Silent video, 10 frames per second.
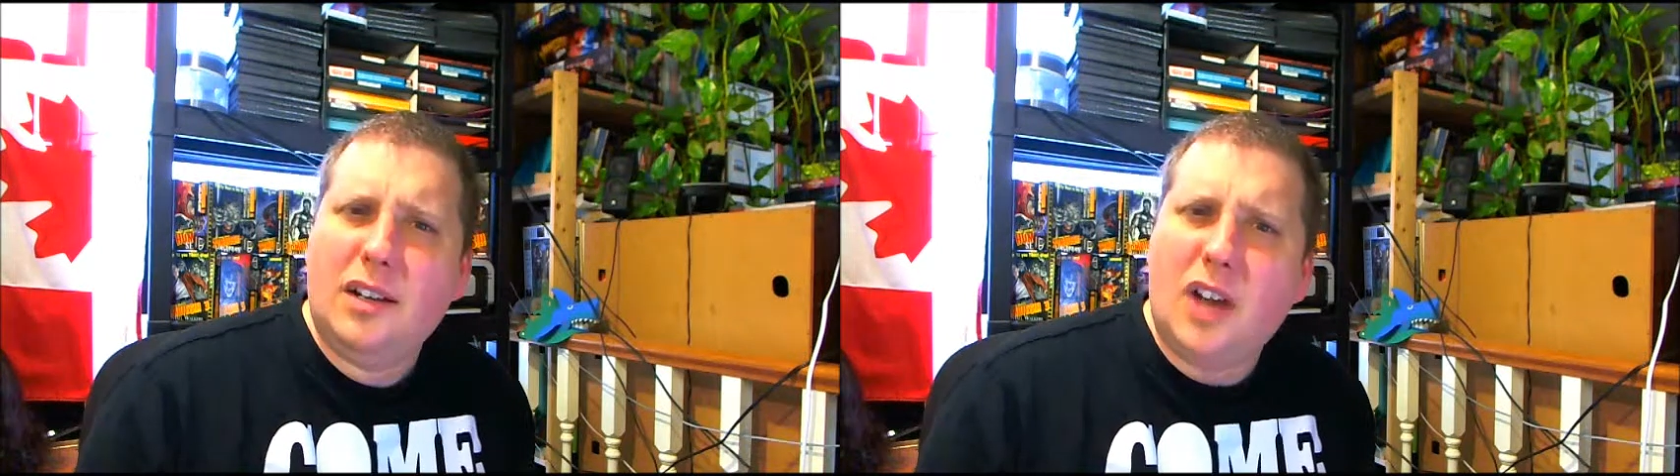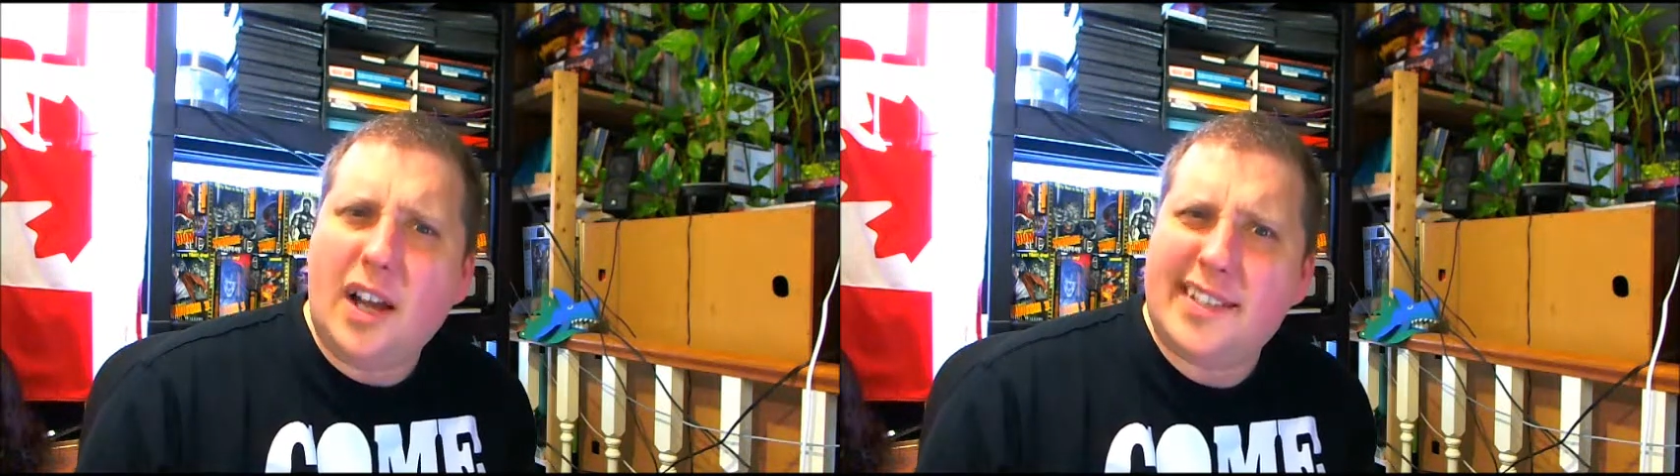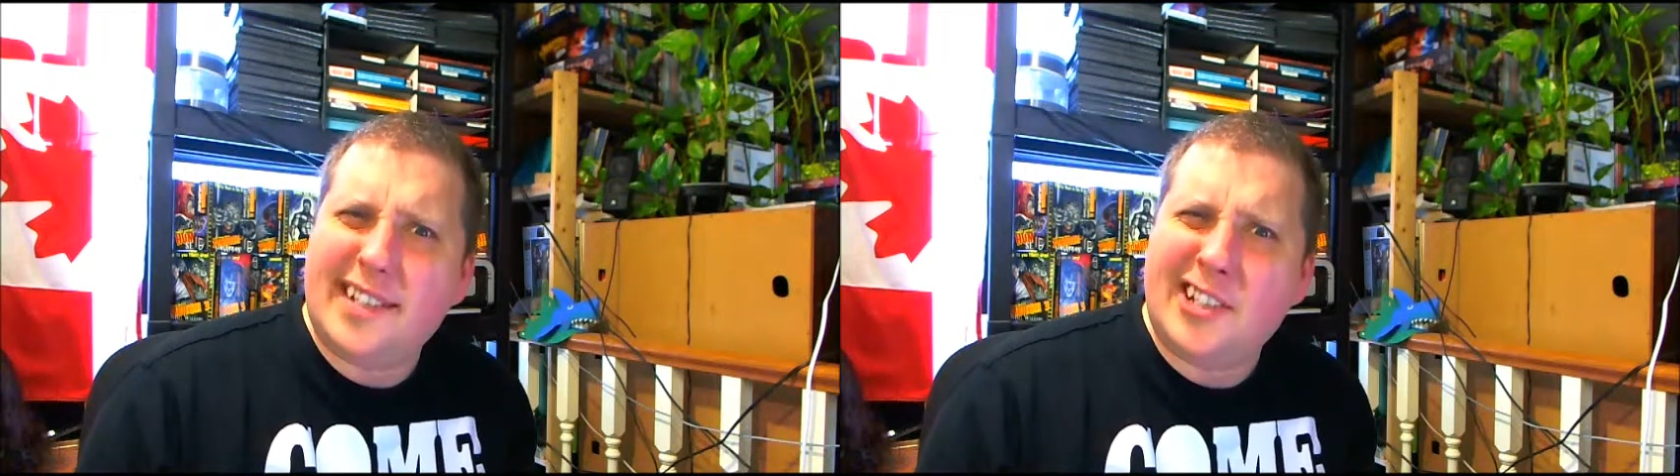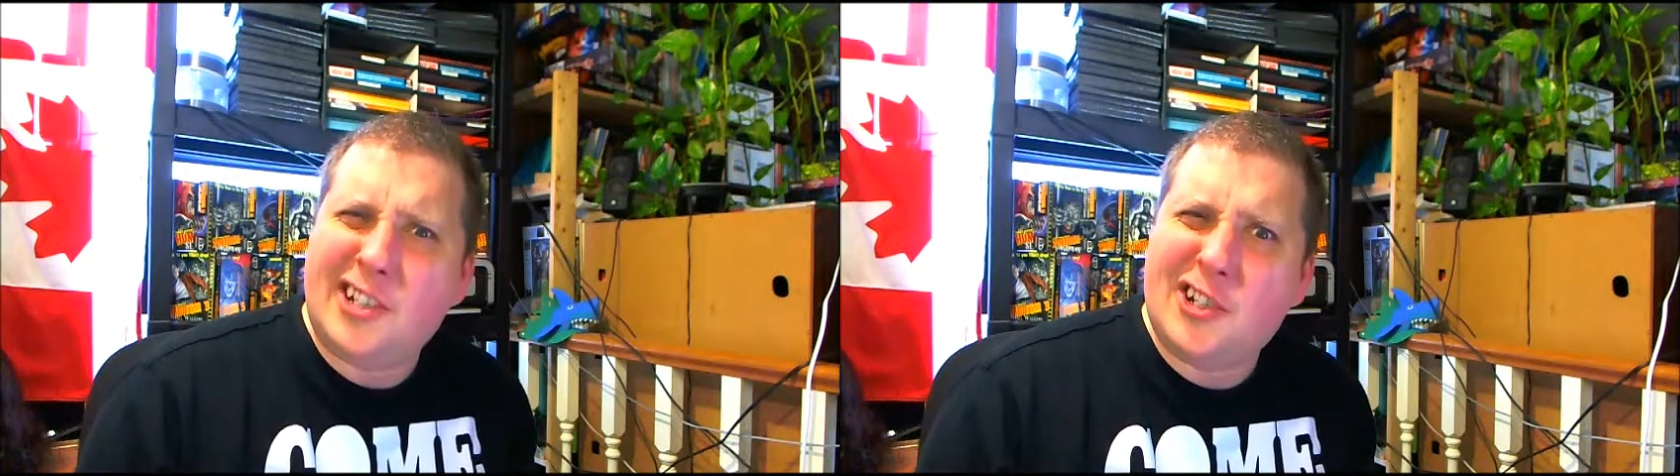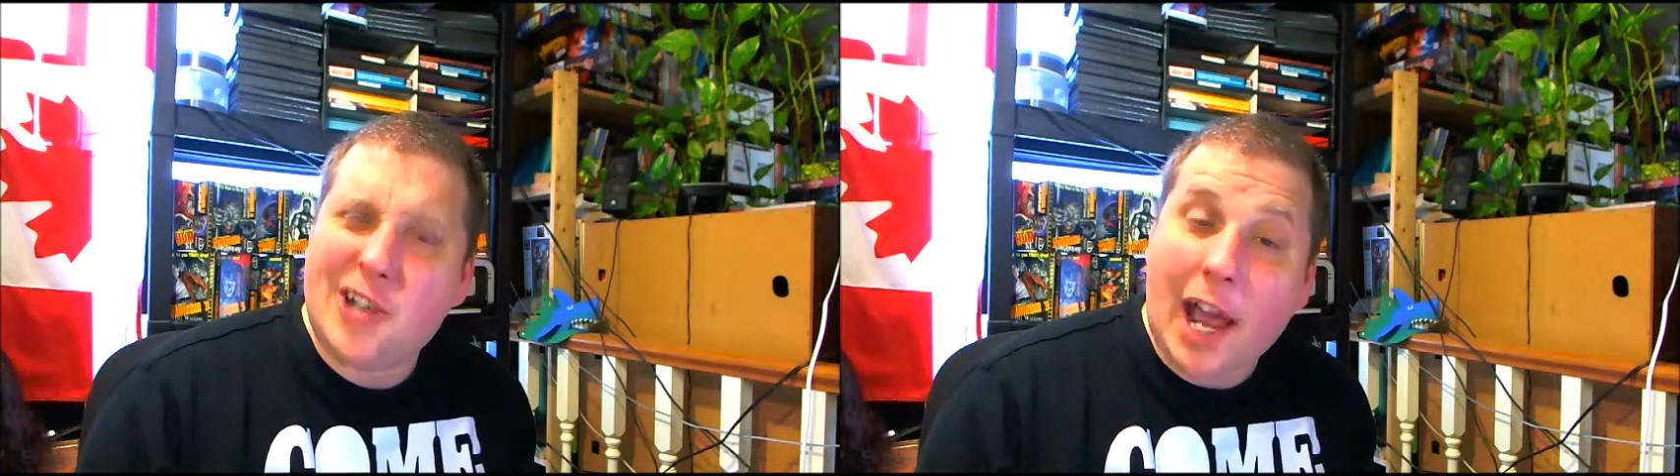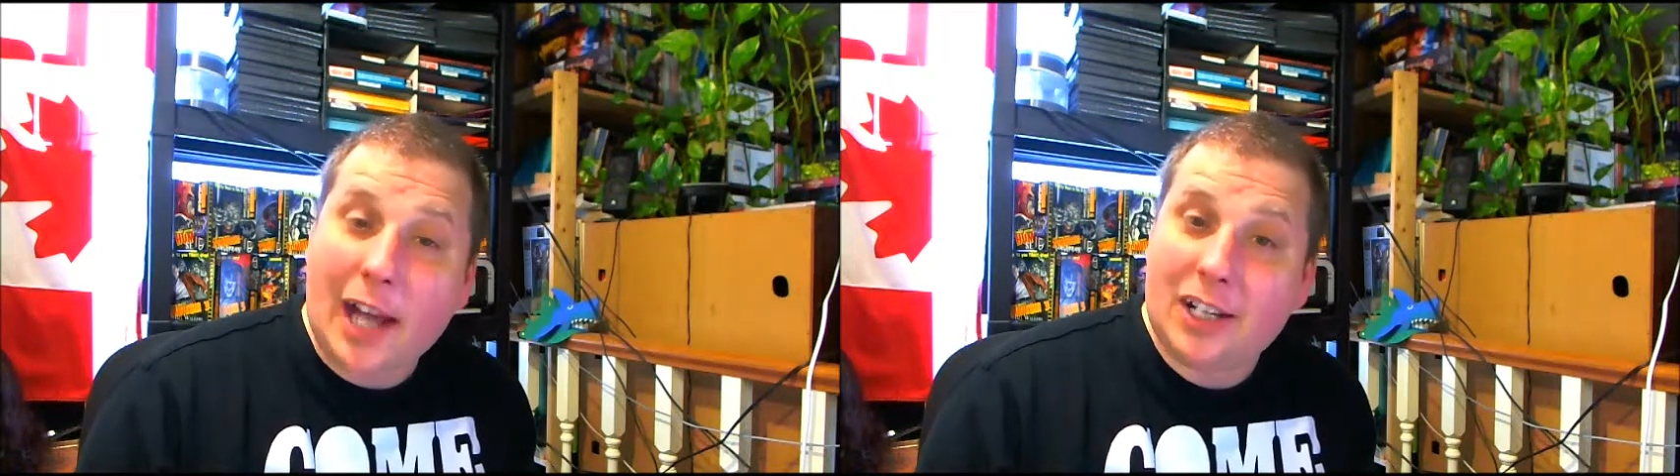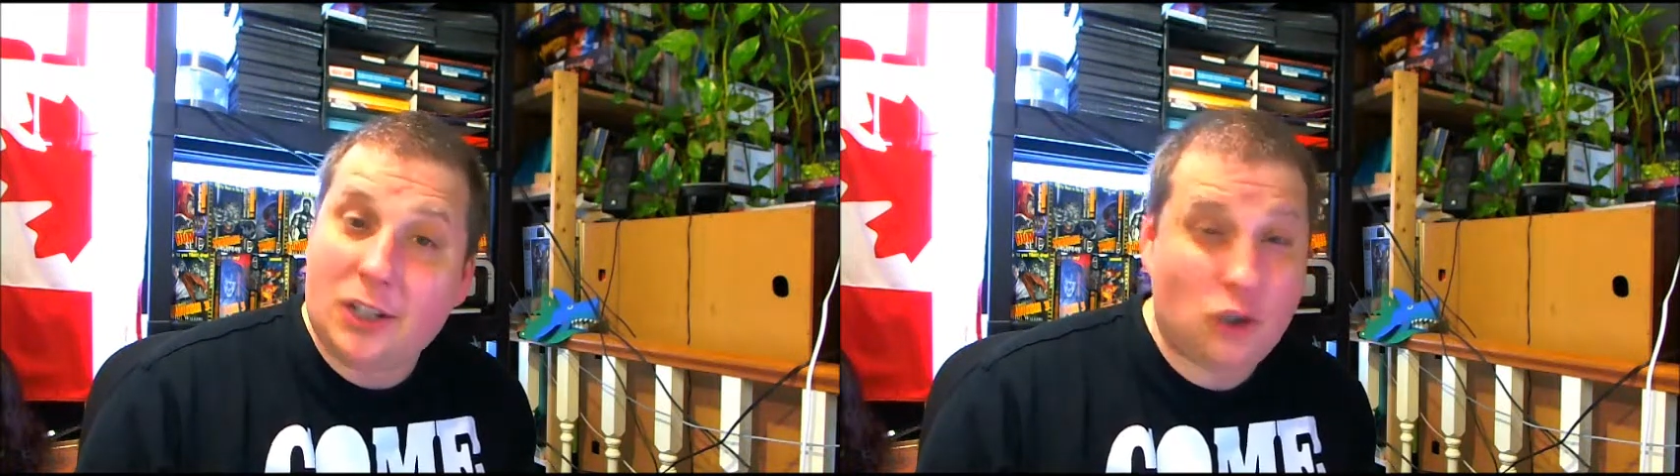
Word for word: Not since Jack,